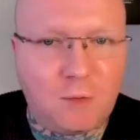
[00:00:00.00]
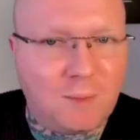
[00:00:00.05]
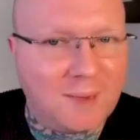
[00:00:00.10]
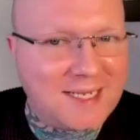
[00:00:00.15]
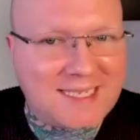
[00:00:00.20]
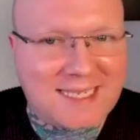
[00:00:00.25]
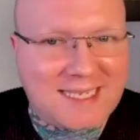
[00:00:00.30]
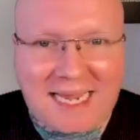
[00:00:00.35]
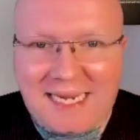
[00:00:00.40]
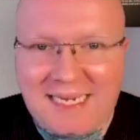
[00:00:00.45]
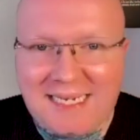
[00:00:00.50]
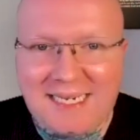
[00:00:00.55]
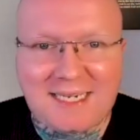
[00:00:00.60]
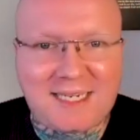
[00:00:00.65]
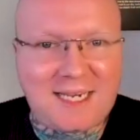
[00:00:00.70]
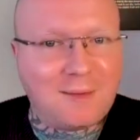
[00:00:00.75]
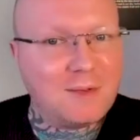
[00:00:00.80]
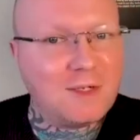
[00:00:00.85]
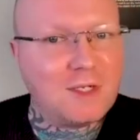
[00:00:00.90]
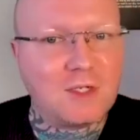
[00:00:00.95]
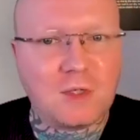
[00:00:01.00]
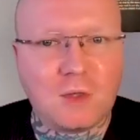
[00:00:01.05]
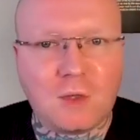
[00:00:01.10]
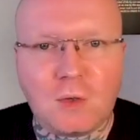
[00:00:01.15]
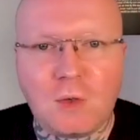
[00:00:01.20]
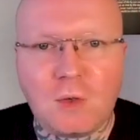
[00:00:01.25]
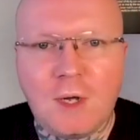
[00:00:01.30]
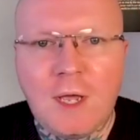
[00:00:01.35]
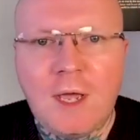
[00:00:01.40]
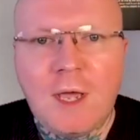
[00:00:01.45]
misguided, I was
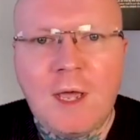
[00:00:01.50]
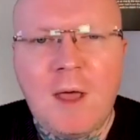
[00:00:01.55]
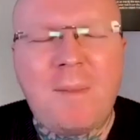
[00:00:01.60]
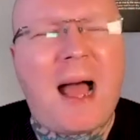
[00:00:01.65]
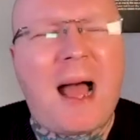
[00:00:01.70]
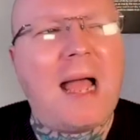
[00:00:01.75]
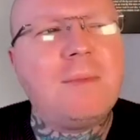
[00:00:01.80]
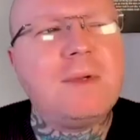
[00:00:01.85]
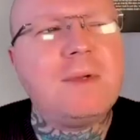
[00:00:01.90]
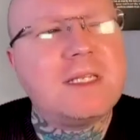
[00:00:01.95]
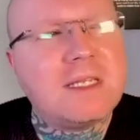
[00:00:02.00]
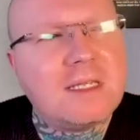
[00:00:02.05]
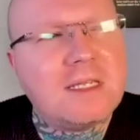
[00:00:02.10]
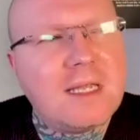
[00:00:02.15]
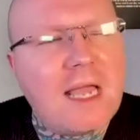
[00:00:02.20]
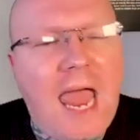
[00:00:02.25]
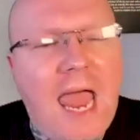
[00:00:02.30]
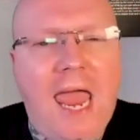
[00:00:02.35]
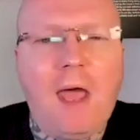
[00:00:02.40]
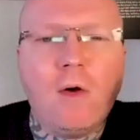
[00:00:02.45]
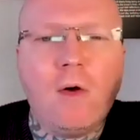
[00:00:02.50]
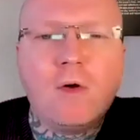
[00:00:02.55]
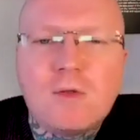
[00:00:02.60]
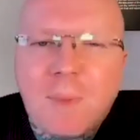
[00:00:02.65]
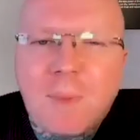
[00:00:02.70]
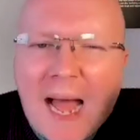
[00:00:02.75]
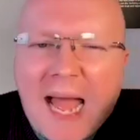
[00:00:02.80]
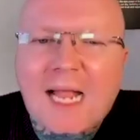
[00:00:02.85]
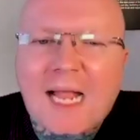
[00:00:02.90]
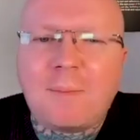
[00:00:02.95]
so, but I was held
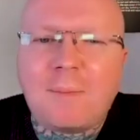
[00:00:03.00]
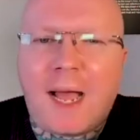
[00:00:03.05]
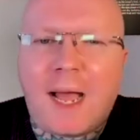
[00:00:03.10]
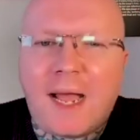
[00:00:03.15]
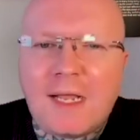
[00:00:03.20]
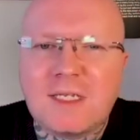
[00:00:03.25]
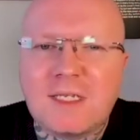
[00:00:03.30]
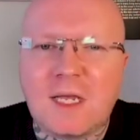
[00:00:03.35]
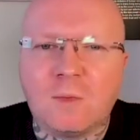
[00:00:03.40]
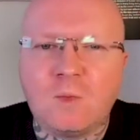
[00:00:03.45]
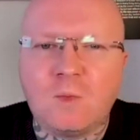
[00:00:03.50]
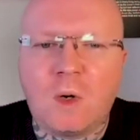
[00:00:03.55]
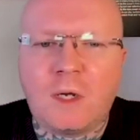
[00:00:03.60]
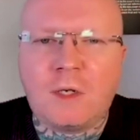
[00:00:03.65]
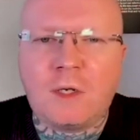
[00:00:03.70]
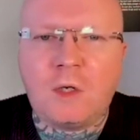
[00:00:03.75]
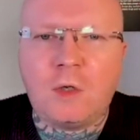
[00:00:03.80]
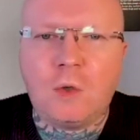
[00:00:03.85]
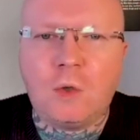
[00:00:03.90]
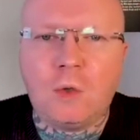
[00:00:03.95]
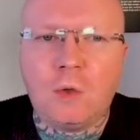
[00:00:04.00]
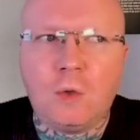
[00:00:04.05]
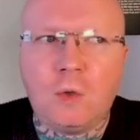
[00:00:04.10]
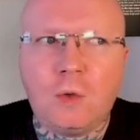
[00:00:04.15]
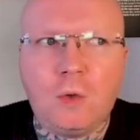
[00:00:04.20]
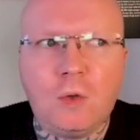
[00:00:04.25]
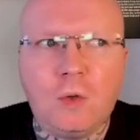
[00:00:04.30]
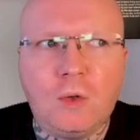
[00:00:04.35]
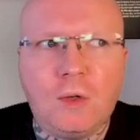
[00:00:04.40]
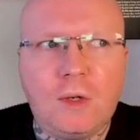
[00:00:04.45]
back by someone who
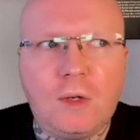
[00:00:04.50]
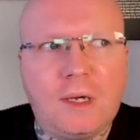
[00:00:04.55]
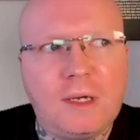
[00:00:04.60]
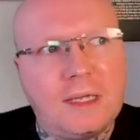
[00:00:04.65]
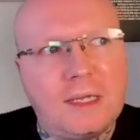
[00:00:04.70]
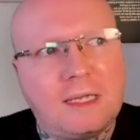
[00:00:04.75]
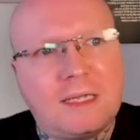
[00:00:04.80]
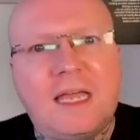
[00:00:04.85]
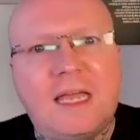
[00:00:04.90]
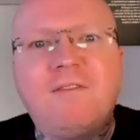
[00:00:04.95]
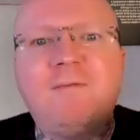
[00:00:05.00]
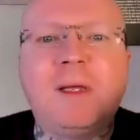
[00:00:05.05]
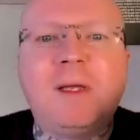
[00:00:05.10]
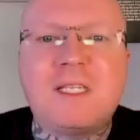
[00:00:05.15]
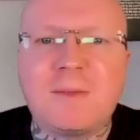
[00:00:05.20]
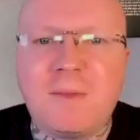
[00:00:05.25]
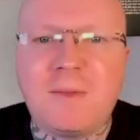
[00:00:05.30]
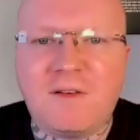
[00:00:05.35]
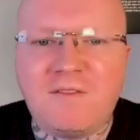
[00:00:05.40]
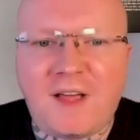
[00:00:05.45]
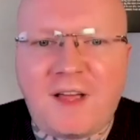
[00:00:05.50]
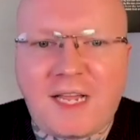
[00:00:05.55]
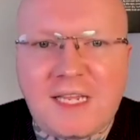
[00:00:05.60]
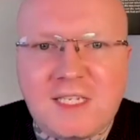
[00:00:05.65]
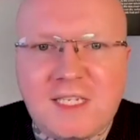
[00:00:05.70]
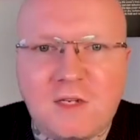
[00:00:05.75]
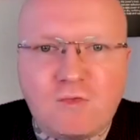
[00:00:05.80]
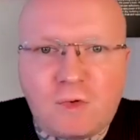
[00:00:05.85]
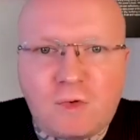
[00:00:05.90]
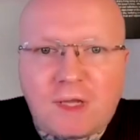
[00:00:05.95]
had given me some
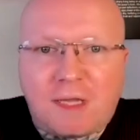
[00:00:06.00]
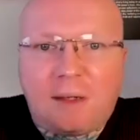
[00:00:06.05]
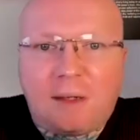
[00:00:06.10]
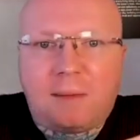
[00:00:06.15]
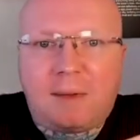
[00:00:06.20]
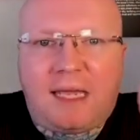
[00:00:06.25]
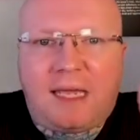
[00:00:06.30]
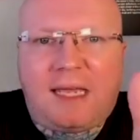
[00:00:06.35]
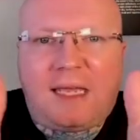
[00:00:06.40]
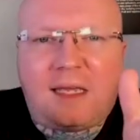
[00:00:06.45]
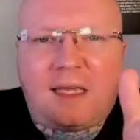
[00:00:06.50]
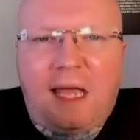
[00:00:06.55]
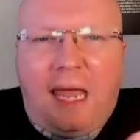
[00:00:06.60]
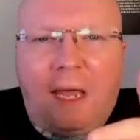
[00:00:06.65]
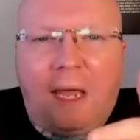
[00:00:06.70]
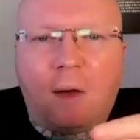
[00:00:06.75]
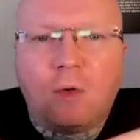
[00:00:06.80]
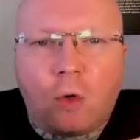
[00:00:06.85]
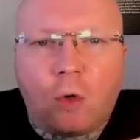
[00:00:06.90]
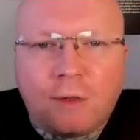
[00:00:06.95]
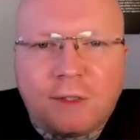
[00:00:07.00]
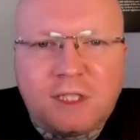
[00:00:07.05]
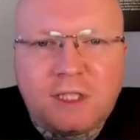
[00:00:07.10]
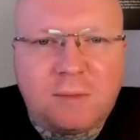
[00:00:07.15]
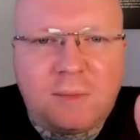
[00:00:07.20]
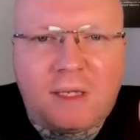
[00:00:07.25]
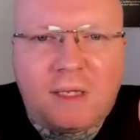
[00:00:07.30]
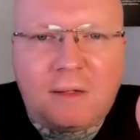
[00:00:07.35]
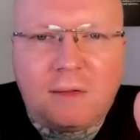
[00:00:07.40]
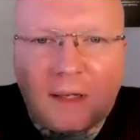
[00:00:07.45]
advice and really held on to
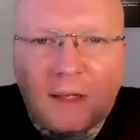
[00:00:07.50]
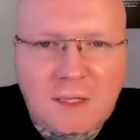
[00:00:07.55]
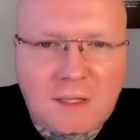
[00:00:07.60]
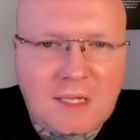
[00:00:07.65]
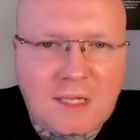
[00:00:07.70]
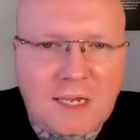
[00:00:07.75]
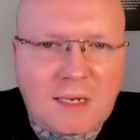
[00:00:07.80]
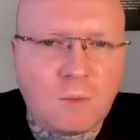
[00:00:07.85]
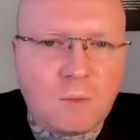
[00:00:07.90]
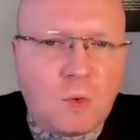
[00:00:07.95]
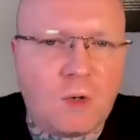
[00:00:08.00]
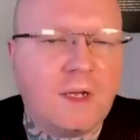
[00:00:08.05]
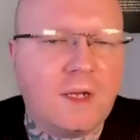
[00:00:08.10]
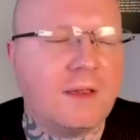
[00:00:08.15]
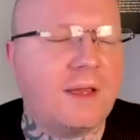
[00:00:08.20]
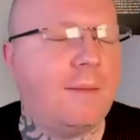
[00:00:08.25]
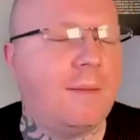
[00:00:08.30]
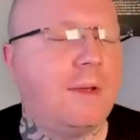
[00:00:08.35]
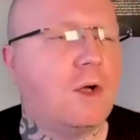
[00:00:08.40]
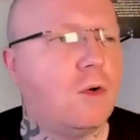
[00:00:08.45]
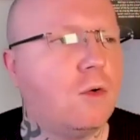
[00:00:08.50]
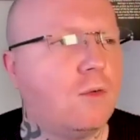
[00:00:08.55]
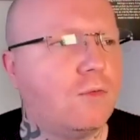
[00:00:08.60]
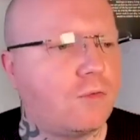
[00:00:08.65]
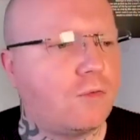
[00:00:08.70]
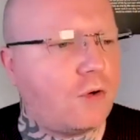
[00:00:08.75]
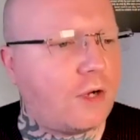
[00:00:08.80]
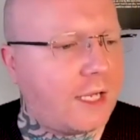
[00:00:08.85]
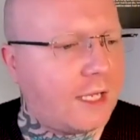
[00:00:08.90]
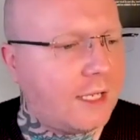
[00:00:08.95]
me and didn't want to let me go
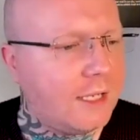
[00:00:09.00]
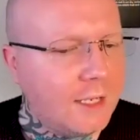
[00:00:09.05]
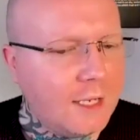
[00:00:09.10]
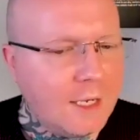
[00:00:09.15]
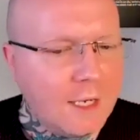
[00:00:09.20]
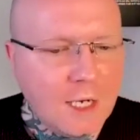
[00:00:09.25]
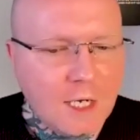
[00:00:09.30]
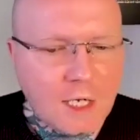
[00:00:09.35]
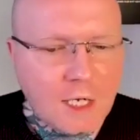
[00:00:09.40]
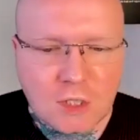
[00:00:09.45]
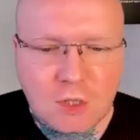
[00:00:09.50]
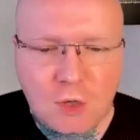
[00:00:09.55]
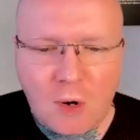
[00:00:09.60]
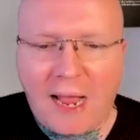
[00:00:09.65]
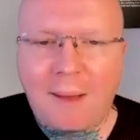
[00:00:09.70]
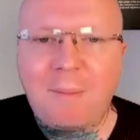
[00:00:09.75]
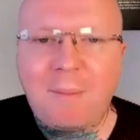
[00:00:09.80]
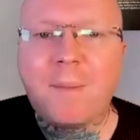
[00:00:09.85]
free. So I'm